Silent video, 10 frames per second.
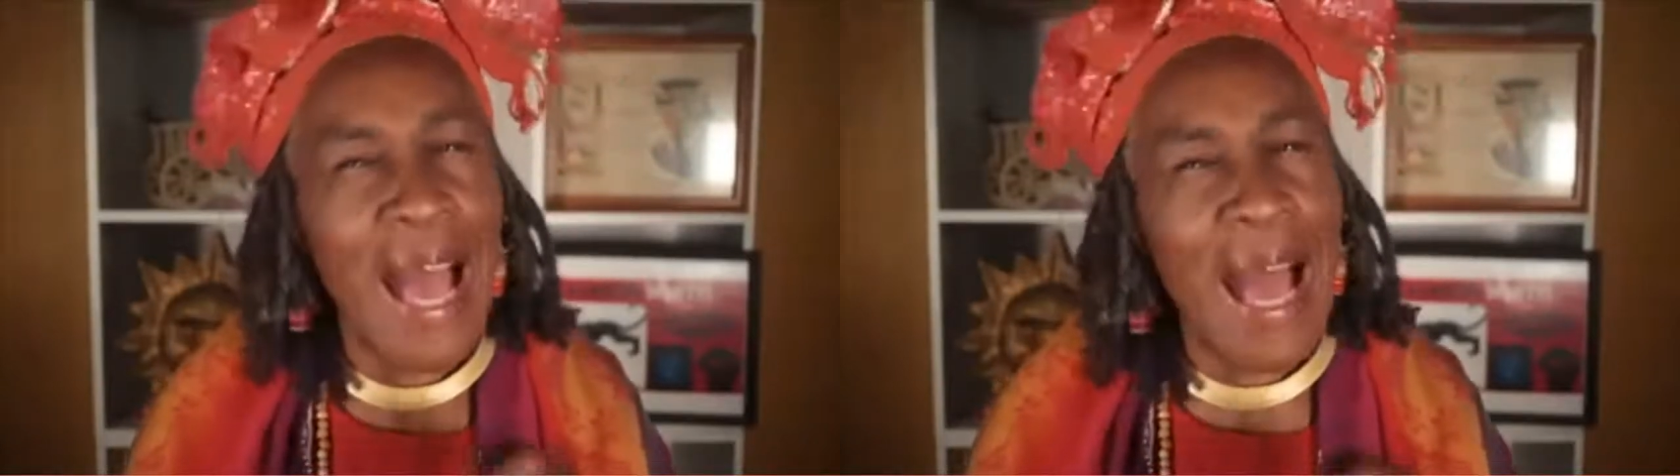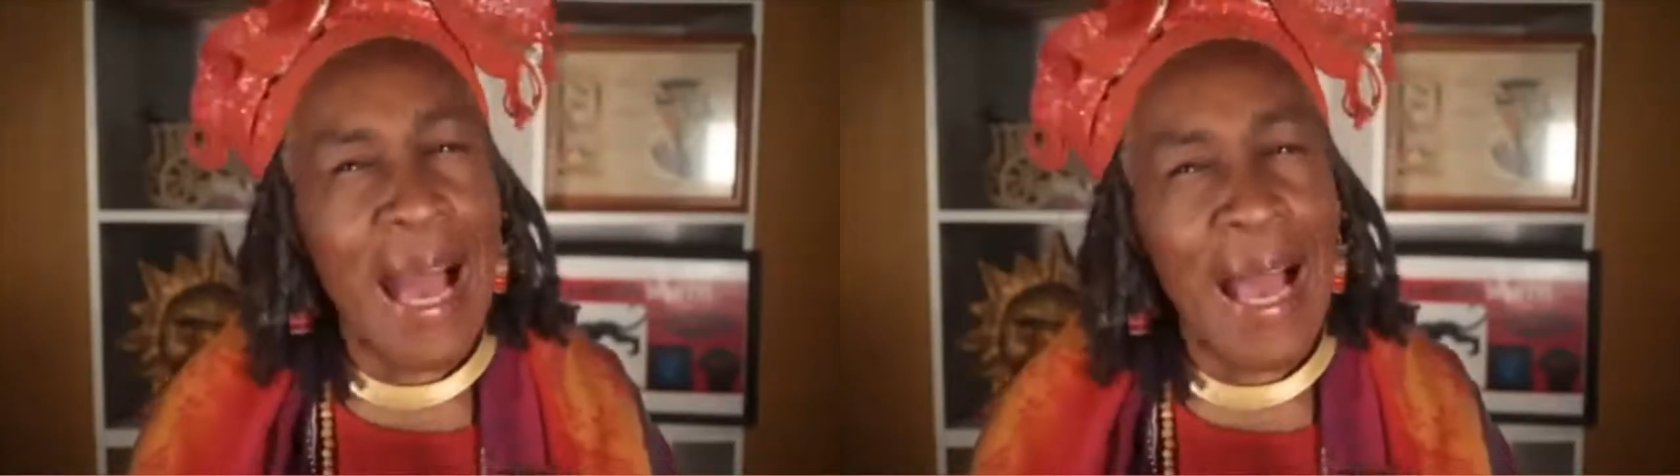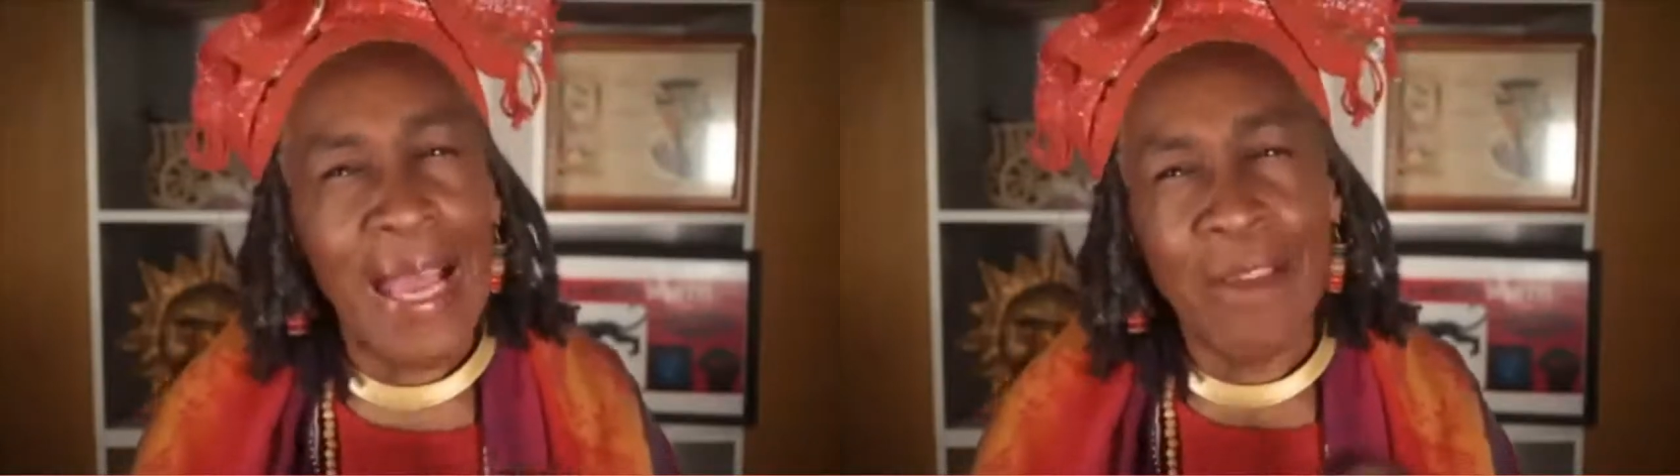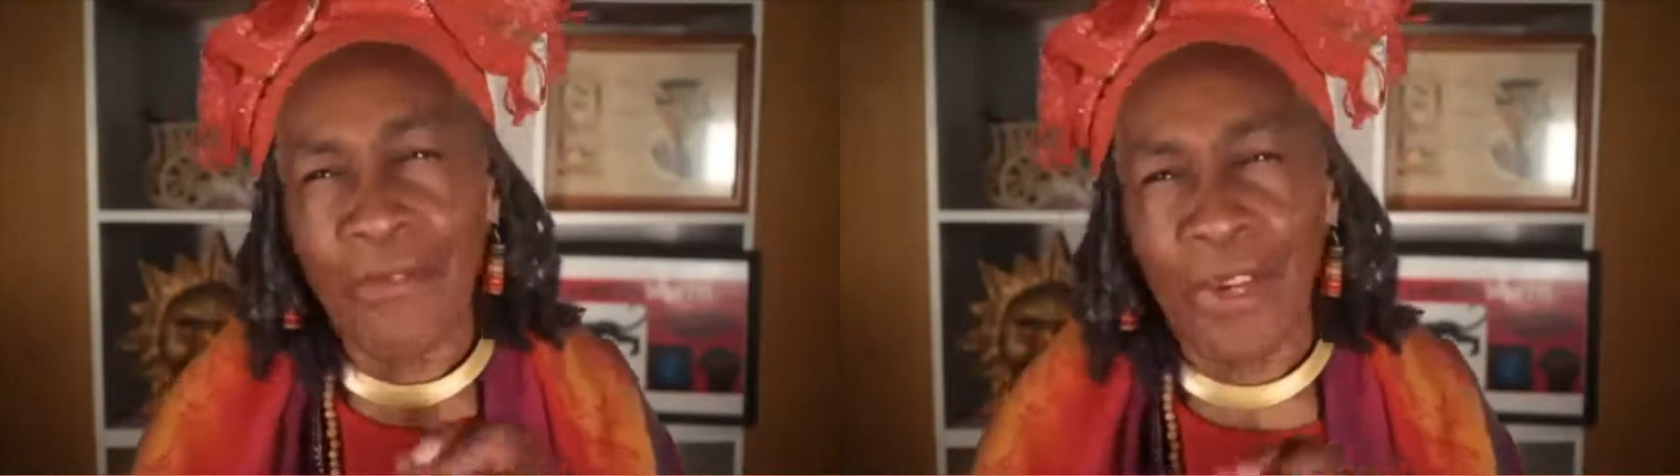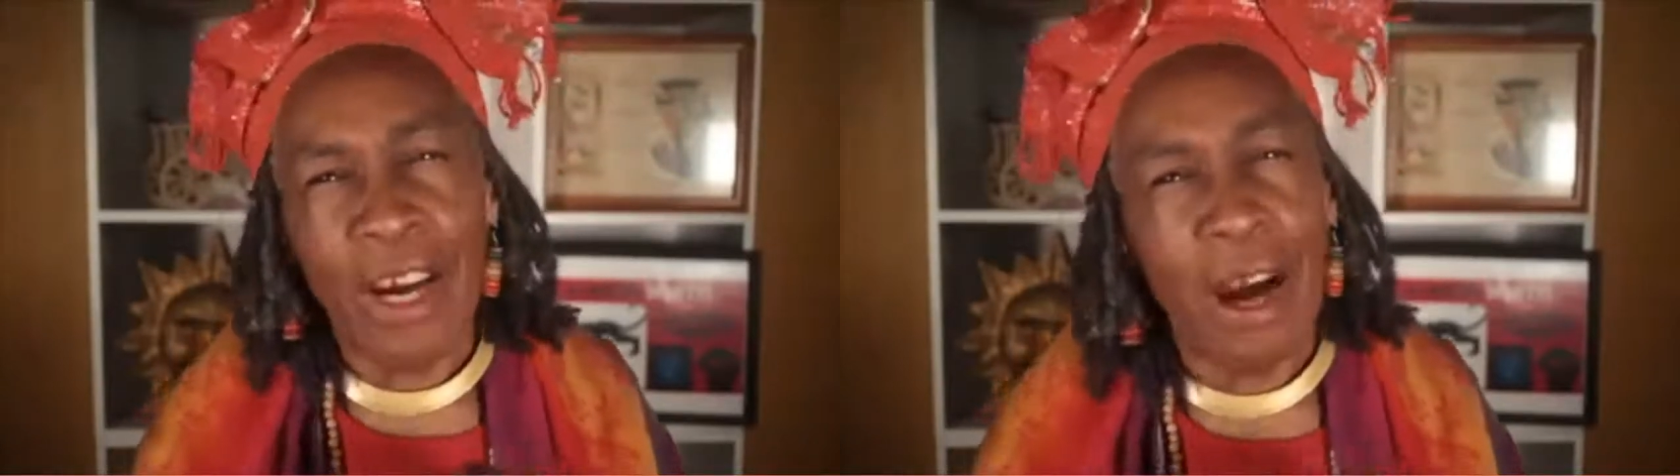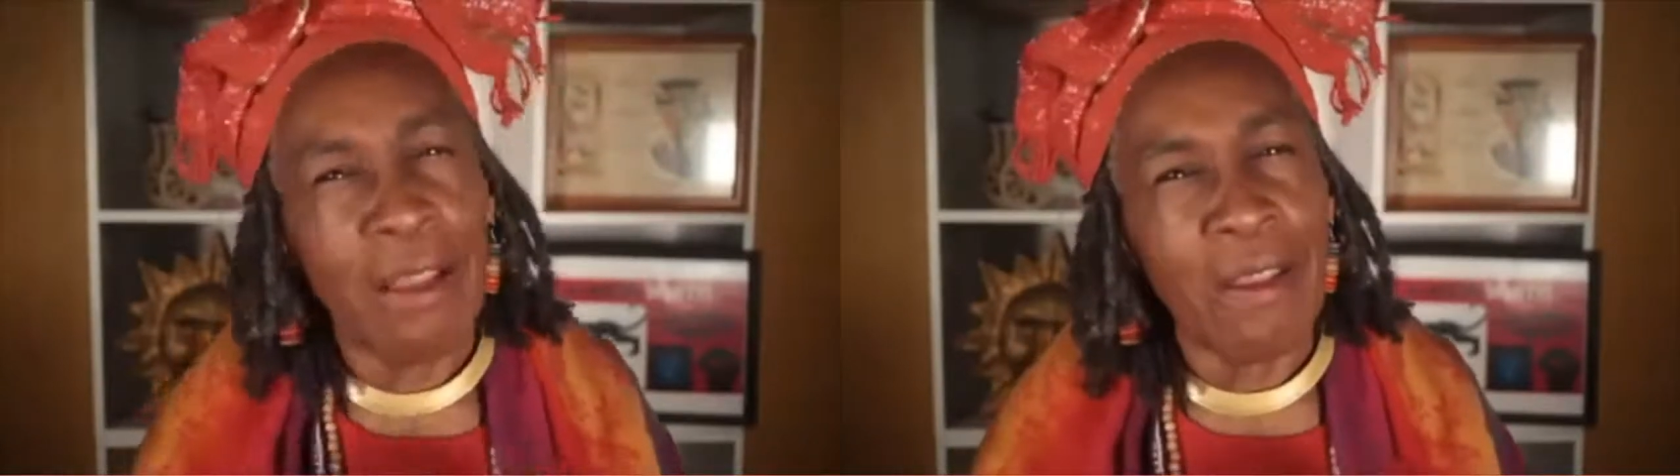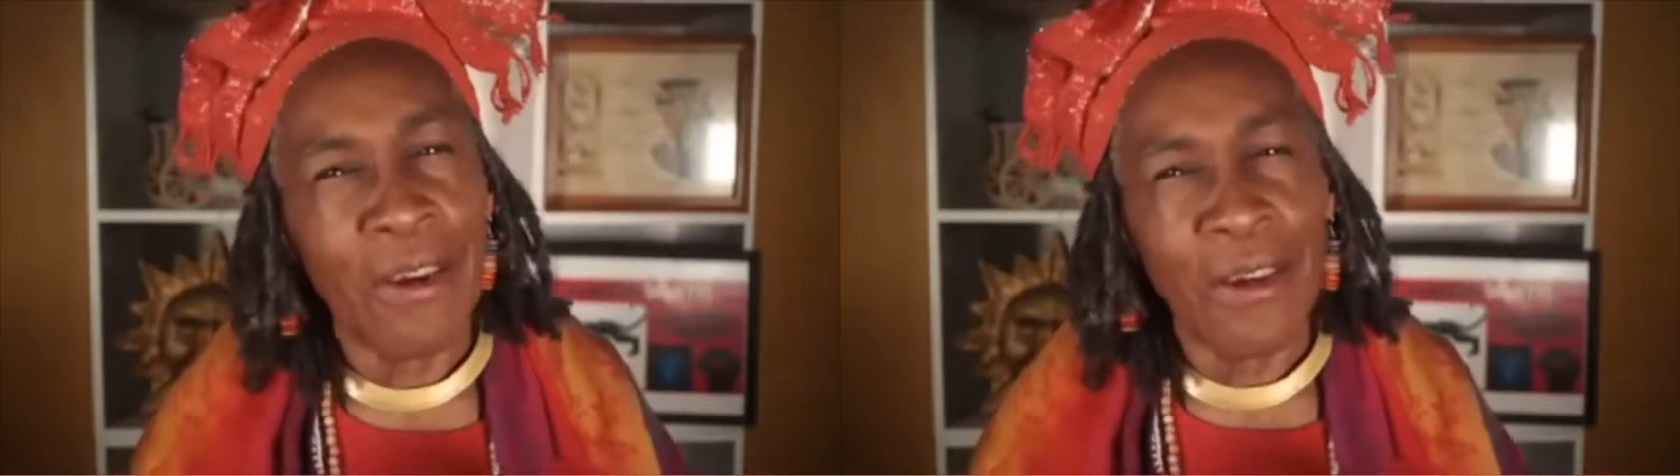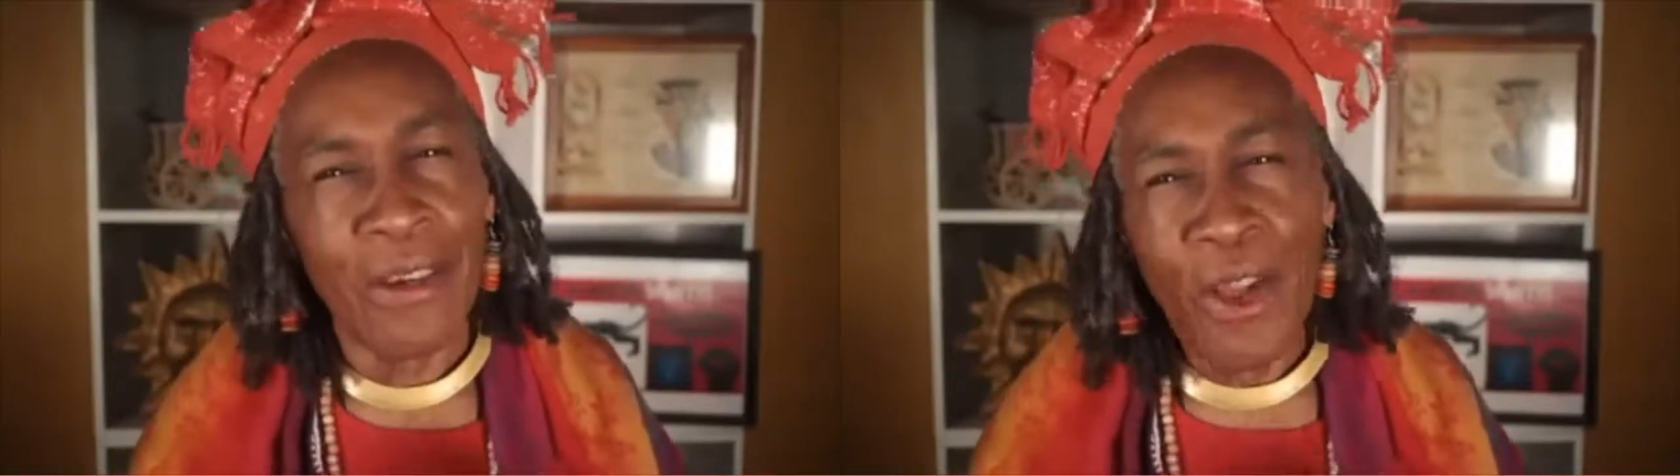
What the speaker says: eye for color,